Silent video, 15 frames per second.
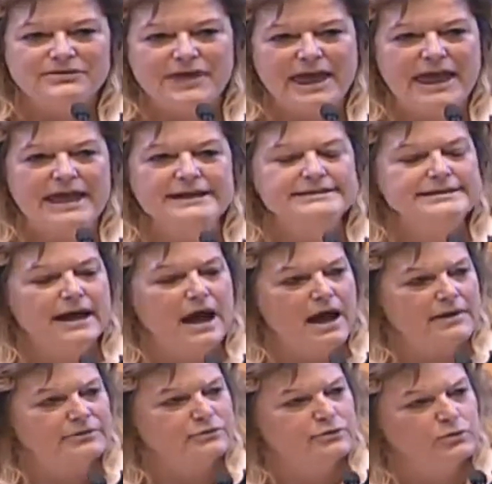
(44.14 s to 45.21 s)
they,
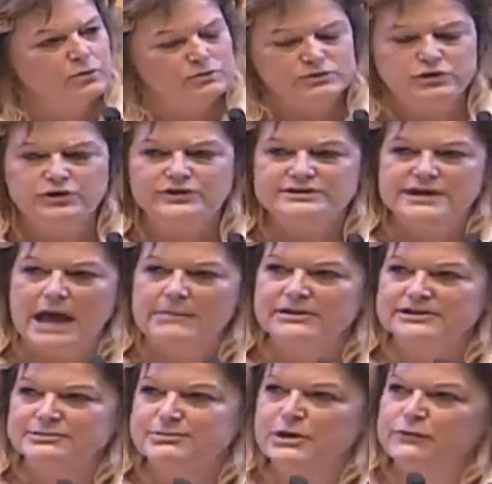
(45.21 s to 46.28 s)
uh, during the time
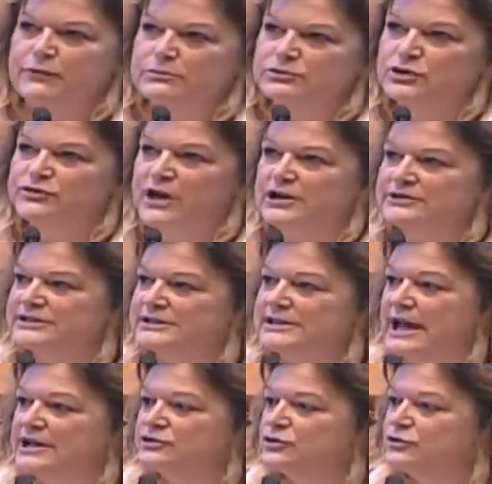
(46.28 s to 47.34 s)
of this bill from
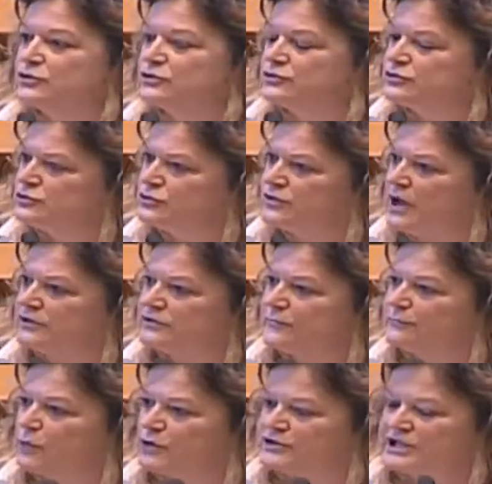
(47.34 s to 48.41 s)
2009 to th-
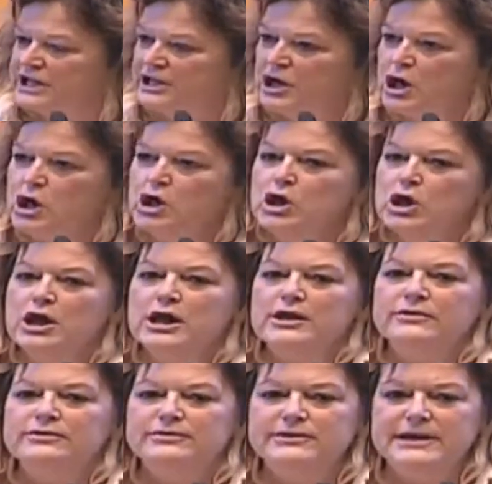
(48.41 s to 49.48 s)
2014,
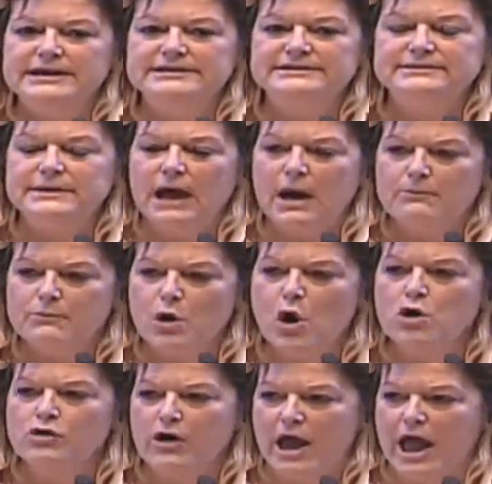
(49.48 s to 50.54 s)
this
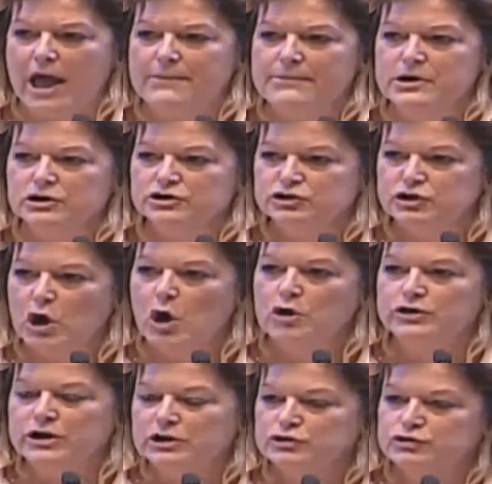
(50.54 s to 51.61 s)
program
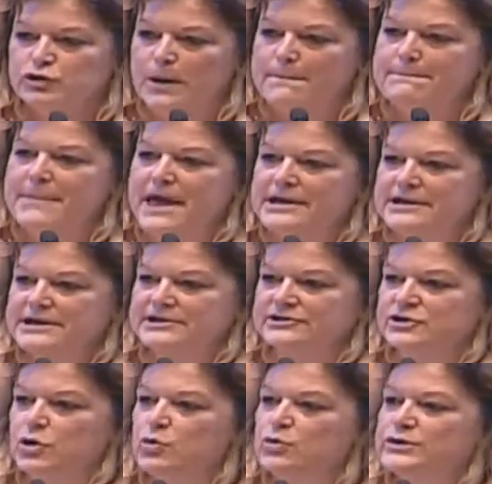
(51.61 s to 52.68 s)
showed
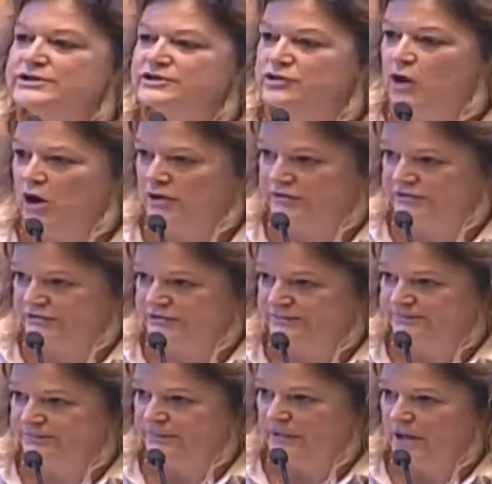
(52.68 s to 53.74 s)
tremendous results.
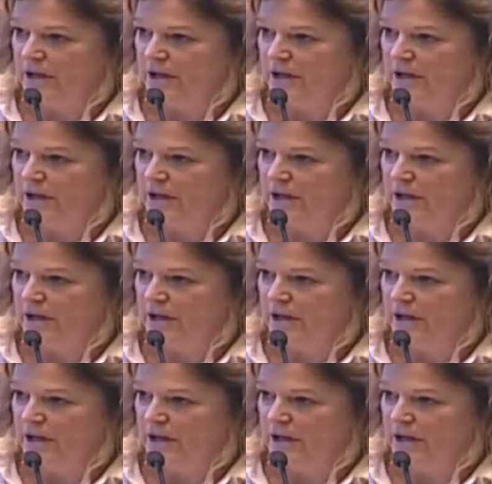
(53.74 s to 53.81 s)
